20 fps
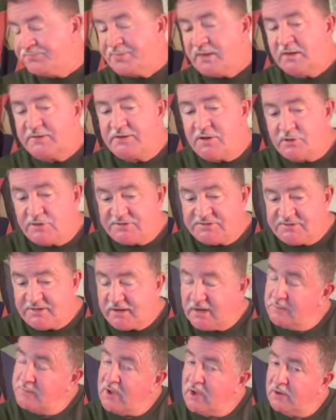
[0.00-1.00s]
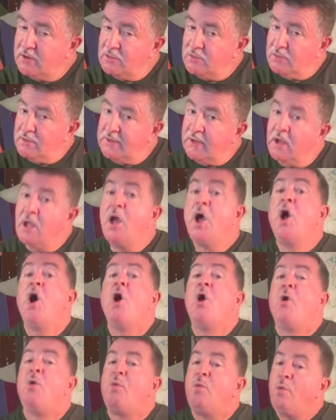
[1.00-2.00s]
notice that I'm not going
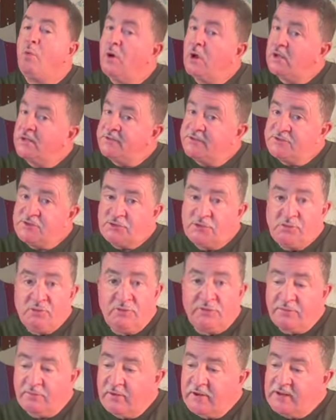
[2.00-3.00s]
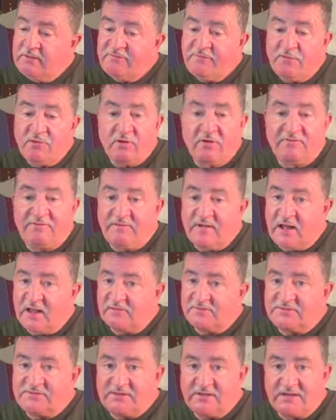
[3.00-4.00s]
1, 2, 3, 4,
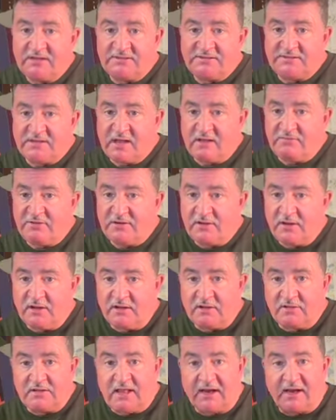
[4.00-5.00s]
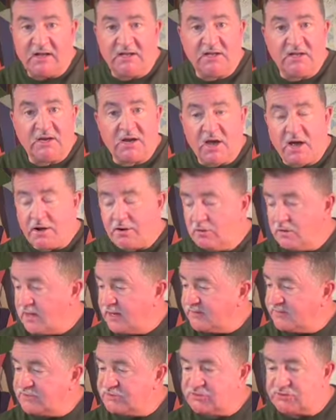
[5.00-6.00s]
5, 6, 7 like a legato,
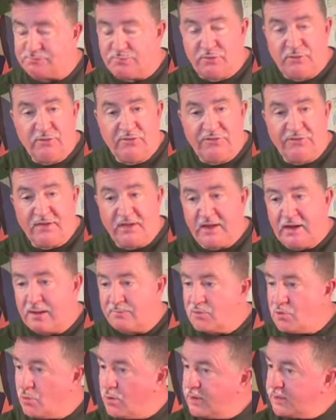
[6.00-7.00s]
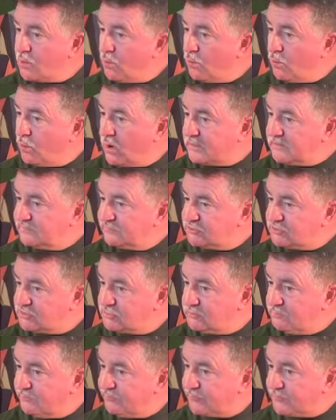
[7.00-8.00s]
like this smooth thing. I'm going 1,
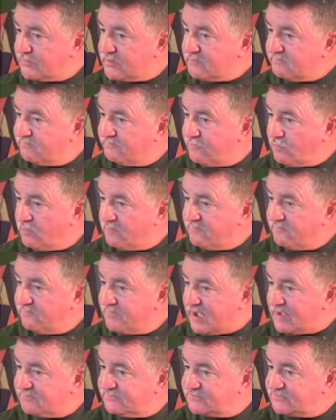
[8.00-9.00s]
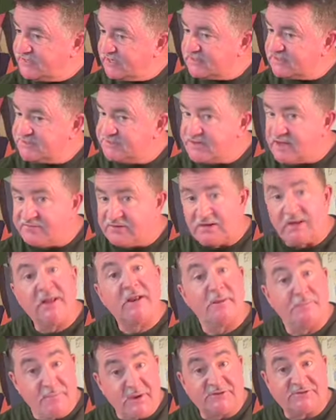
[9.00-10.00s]
2, 3, 4, 5, 6, 7
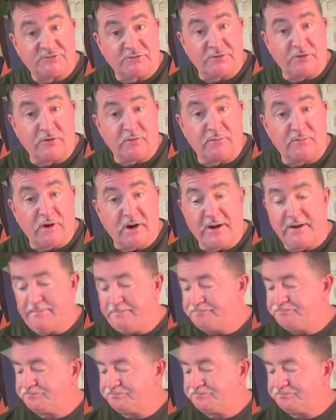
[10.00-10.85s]
like a metronome, right?